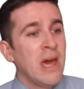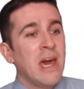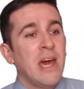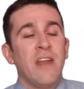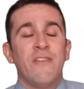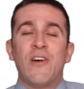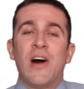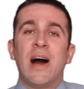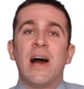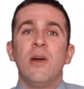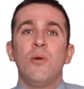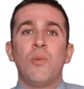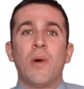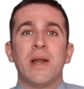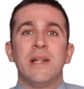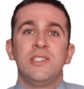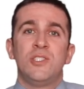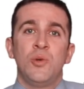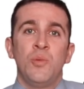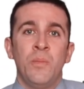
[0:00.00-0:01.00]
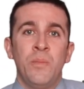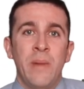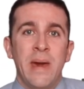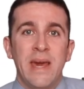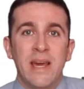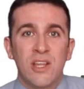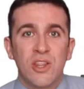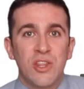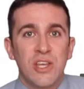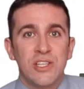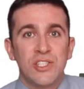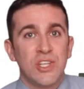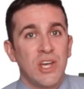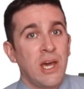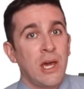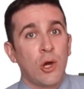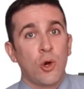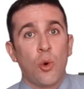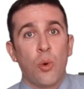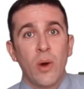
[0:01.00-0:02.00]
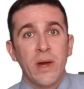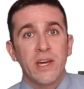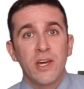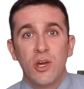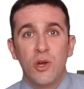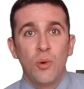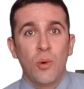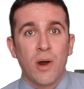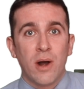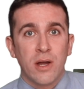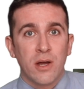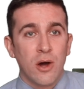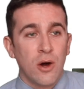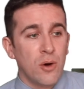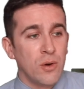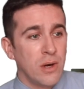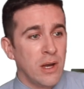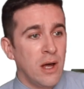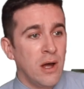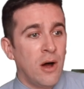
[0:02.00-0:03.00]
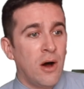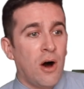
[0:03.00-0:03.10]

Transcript: And if I wanted to make this a quick QR code,